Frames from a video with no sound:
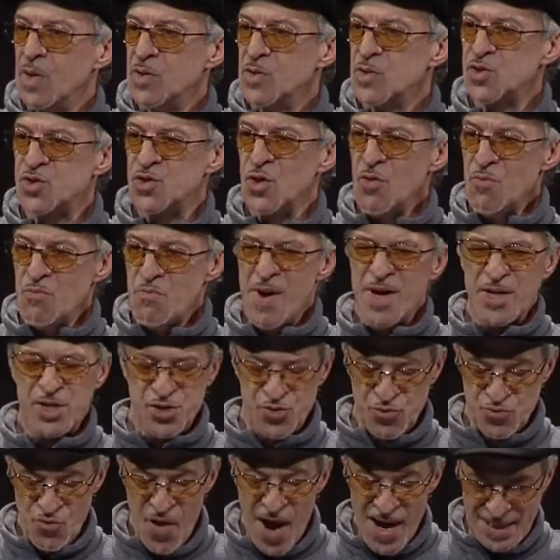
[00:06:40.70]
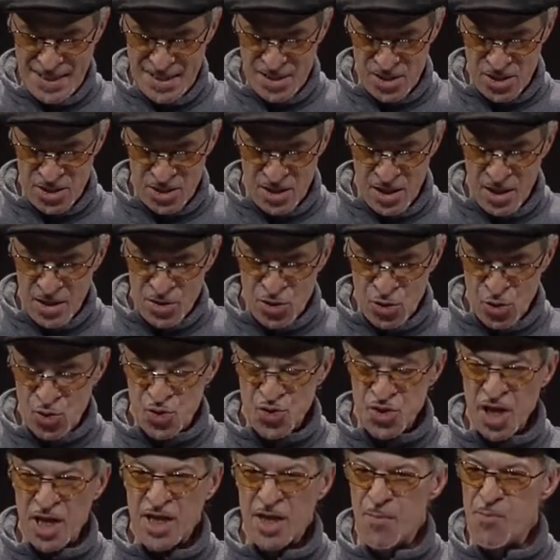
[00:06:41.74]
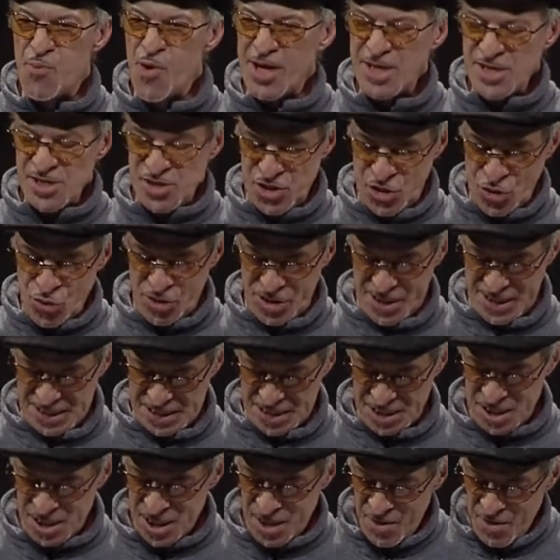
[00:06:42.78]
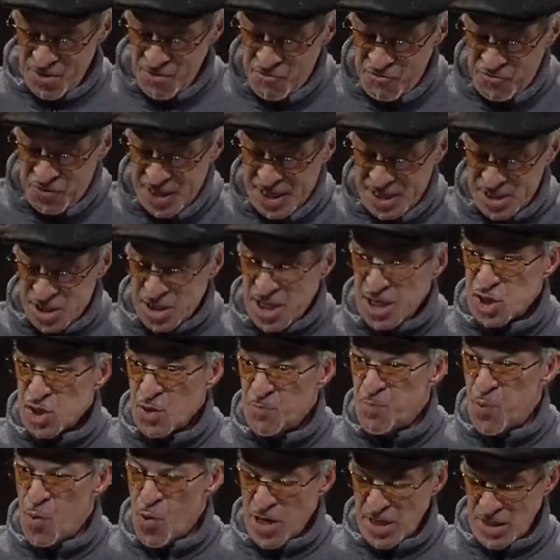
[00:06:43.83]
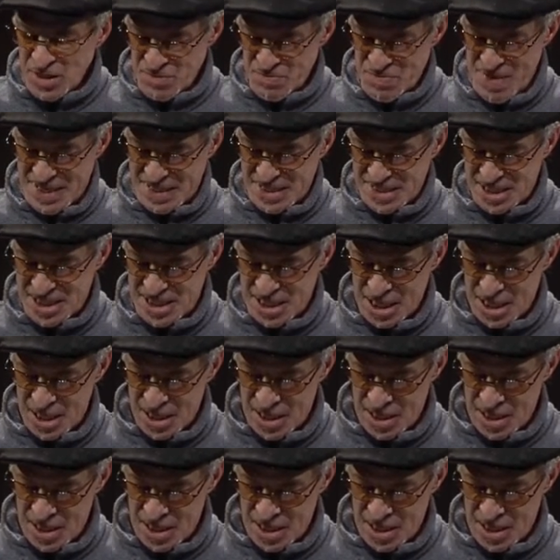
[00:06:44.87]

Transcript: So much right to celebrate duties feeds disappointment.